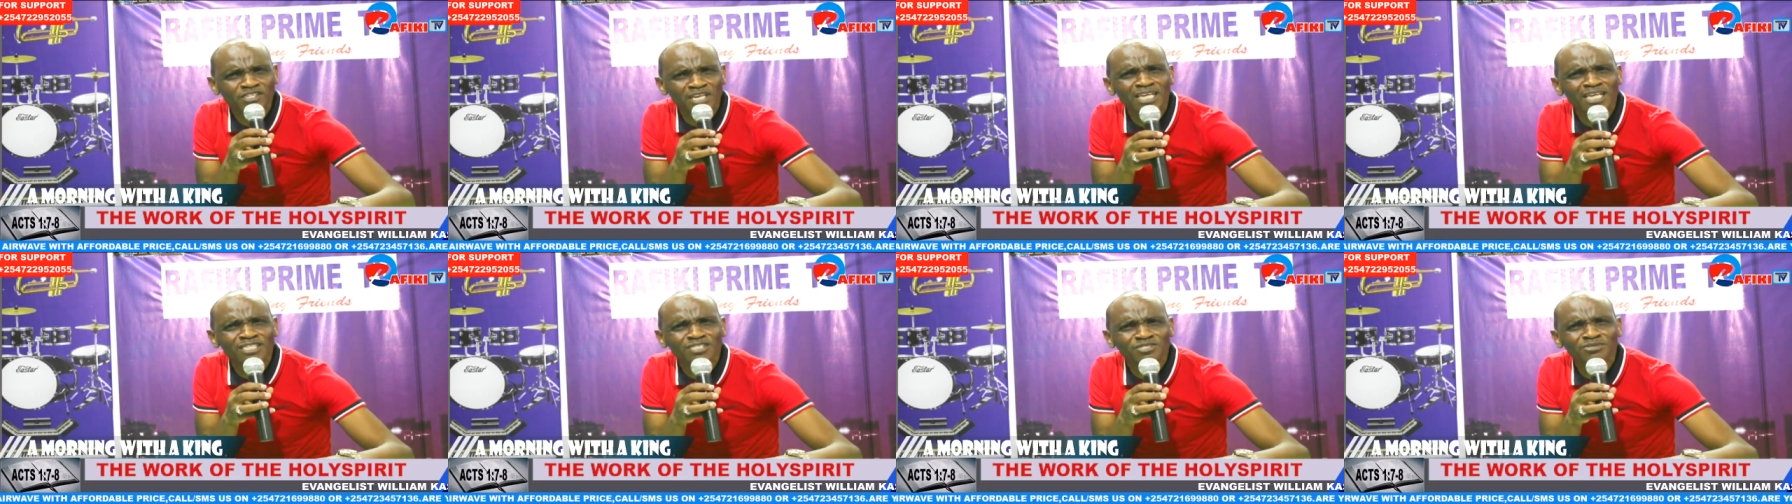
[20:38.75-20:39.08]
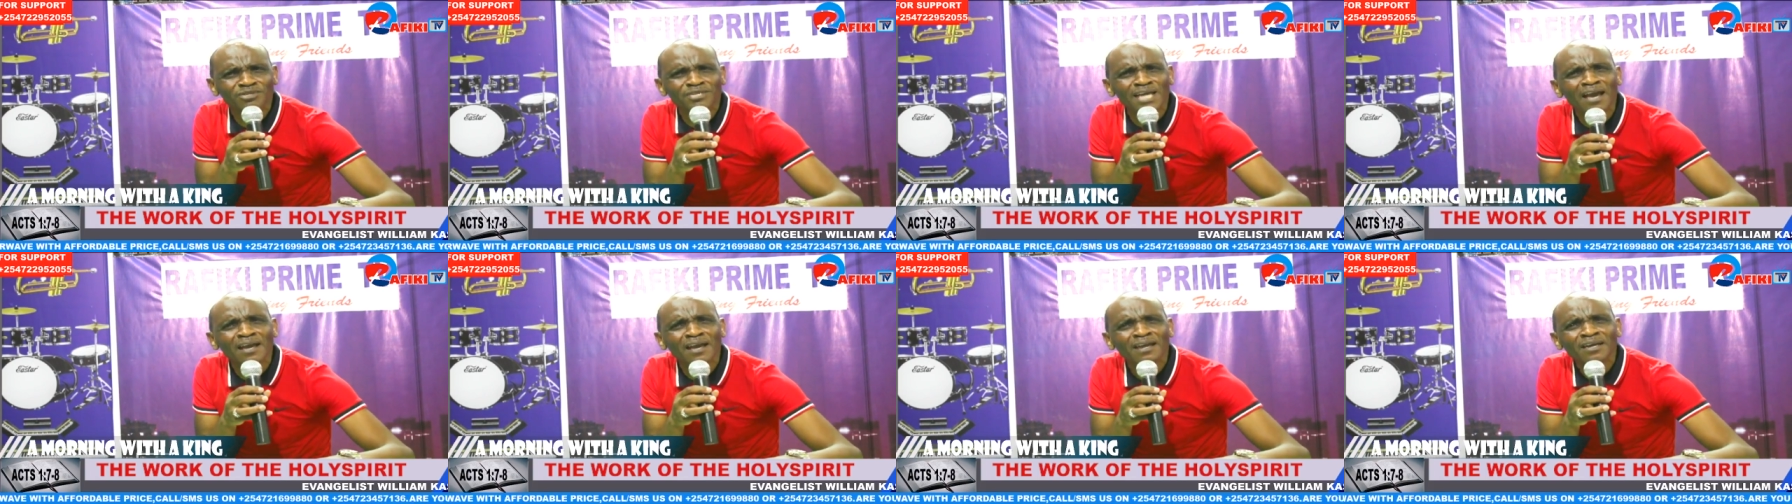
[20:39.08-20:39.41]
today.
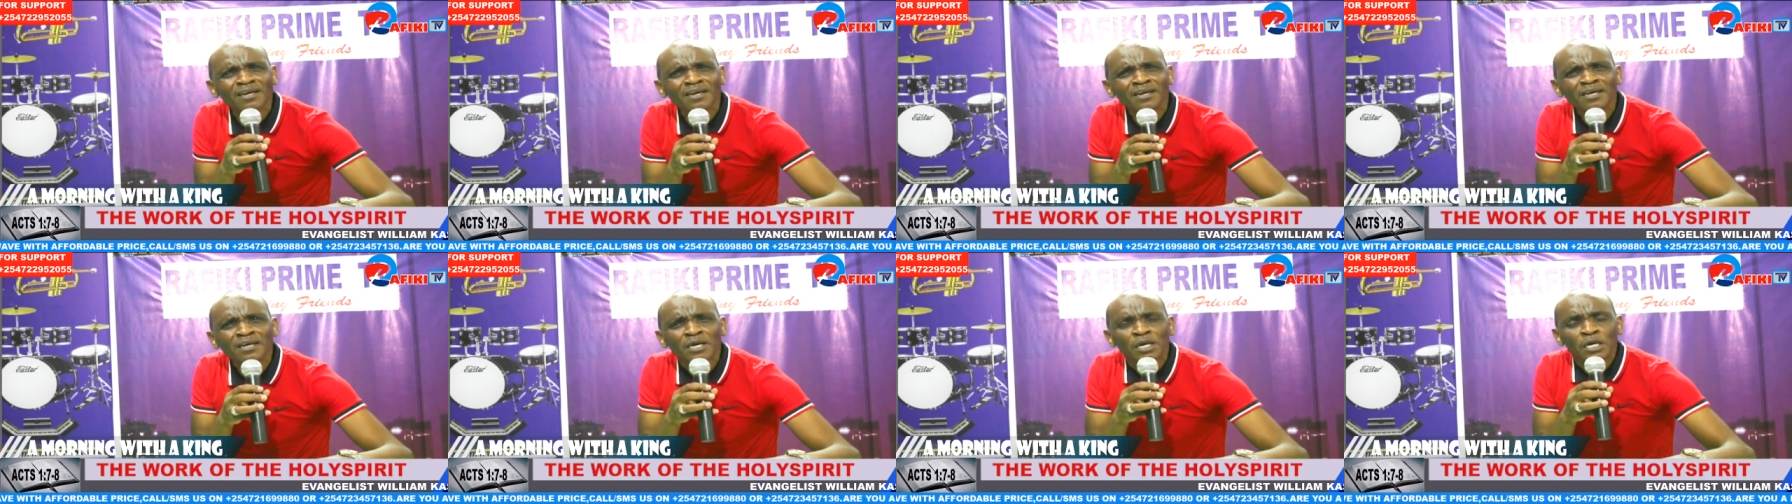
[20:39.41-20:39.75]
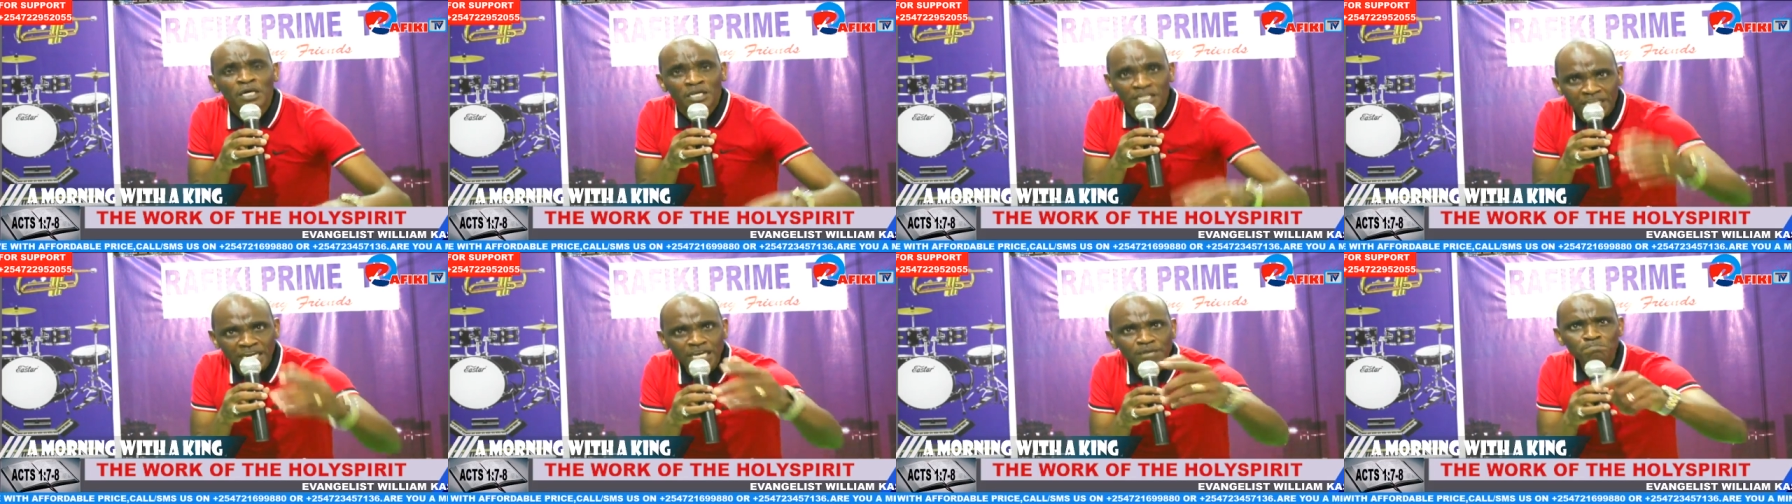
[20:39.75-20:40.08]

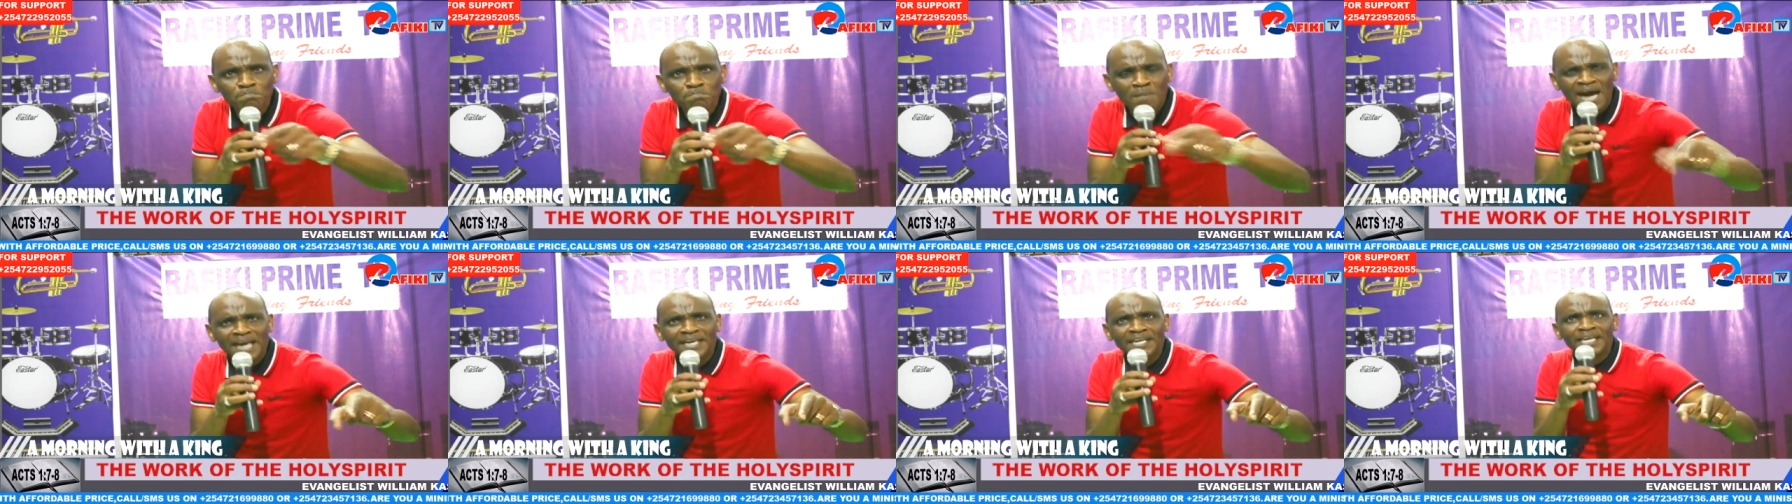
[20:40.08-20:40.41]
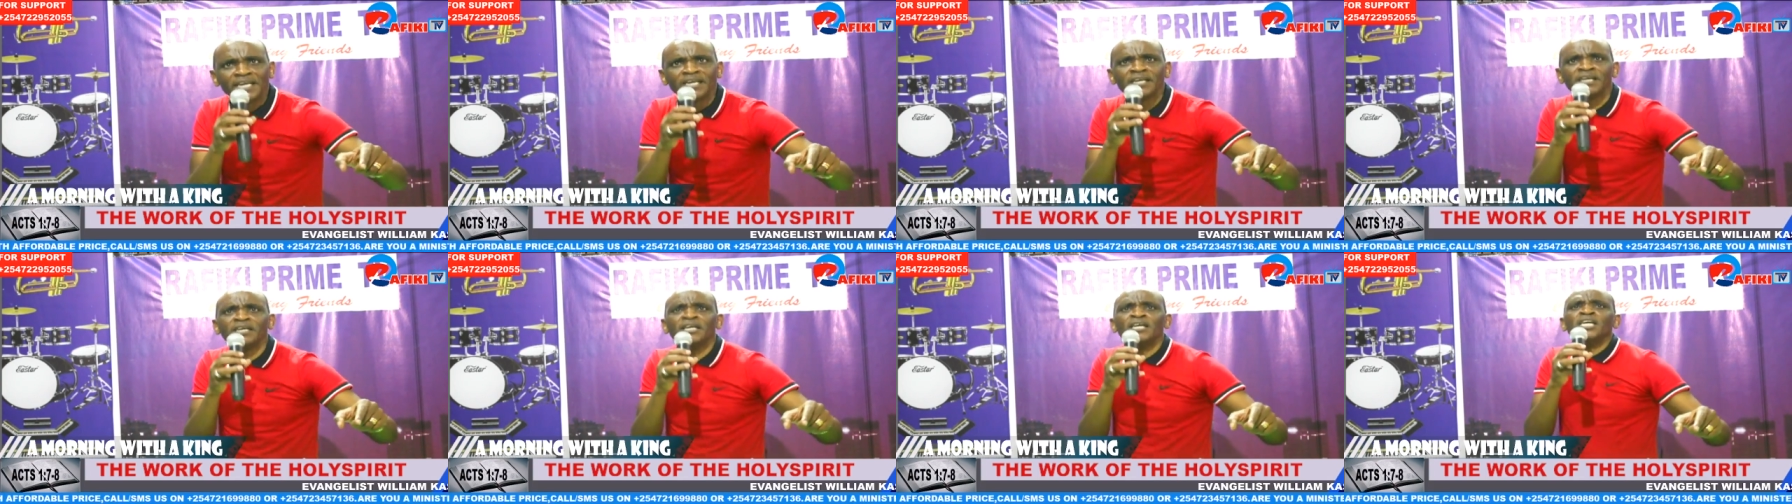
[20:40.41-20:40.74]
Give money
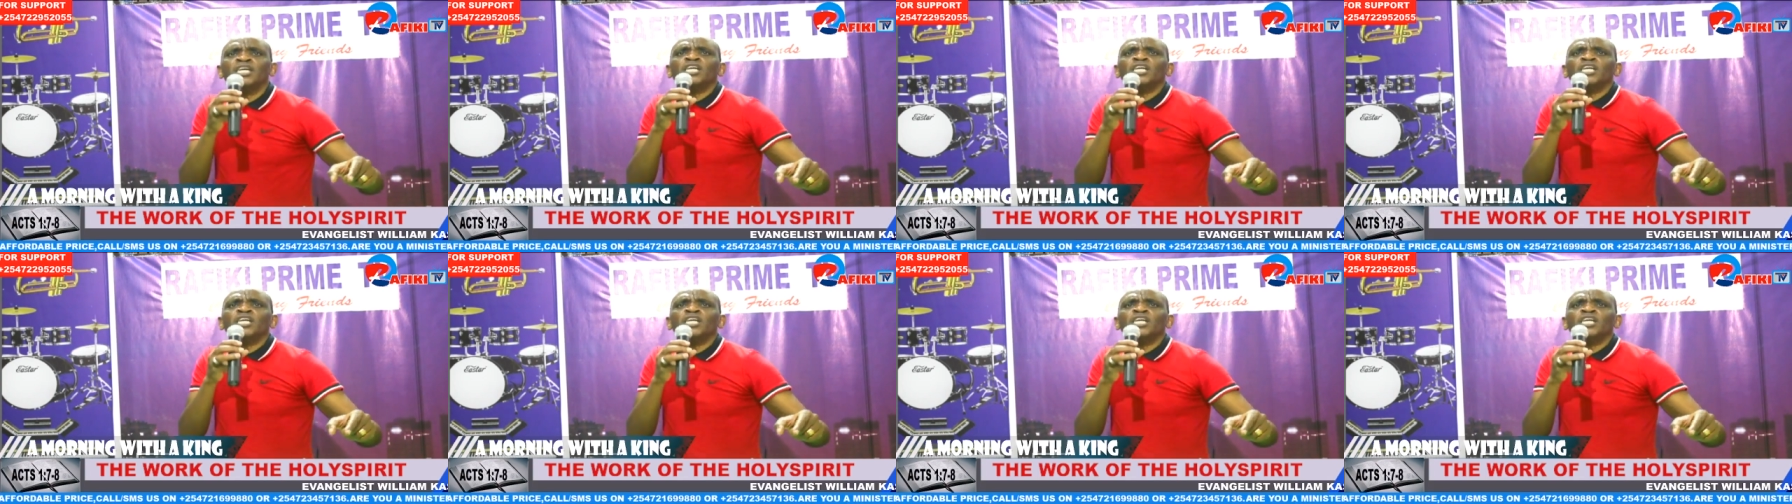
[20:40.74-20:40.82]
so